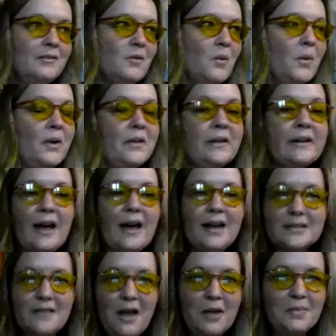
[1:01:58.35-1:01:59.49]
oil and gas
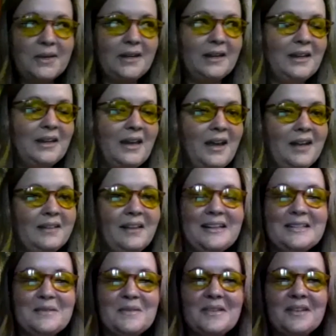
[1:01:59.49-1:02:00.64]
lobby and like
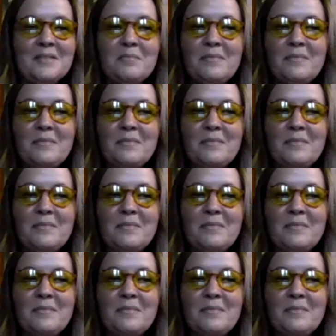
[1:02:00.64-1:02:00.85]
some of the